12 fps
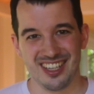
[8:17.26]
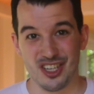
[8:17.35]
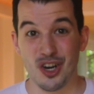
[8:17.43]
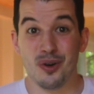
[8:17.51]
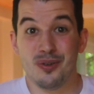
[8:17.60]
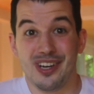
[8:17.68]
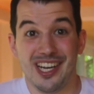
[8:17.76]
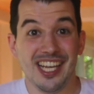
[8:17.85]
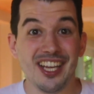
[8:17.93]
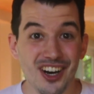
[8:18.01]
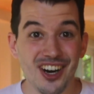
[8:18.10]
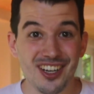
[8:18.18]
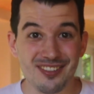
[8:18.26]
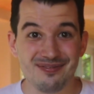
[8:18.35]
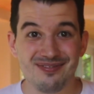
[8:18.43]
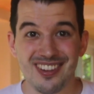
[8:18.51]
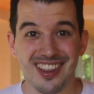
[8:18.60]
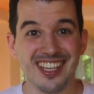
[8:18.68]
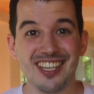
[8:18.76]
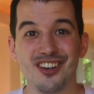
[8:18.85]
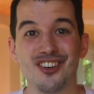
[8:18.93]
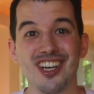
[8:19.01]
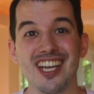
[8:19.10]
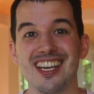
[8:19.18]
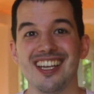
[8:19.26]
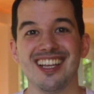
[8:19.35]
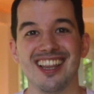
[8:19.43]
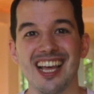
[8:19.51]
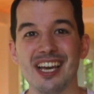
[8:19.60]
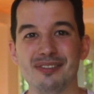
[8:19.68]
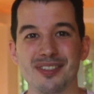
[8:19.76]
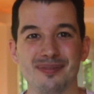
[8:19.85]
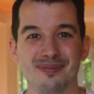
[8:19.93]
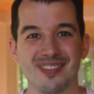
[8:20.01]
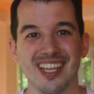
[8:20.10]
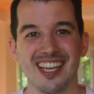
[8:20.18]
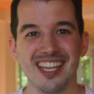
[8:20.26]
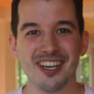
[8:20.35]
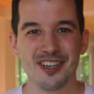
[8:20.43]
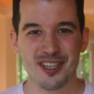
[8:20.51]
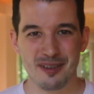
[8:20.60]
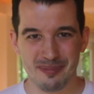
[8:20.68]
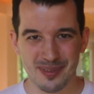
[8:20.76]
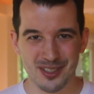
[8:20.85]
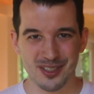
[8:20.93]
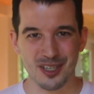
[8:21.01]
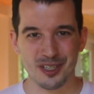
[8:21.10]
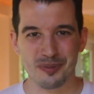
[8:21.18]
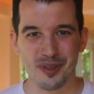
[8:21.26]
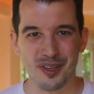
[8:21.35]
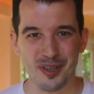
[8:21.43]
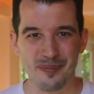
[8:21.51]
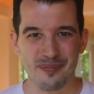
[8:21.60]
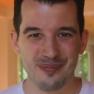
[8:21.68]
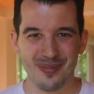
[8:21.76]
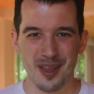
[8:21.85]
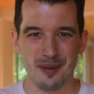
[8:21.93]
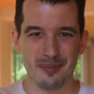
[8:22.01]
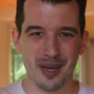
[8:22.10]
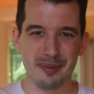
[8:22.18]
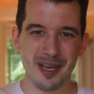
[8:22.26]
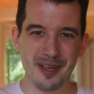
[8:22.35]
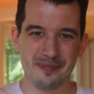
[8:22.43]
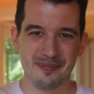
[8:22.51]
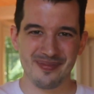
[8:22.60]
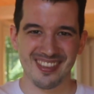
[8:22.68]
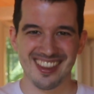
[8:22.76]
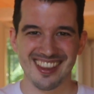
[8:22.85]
go lead on. Lead great lives. Leadership starts with you. Bye-bye.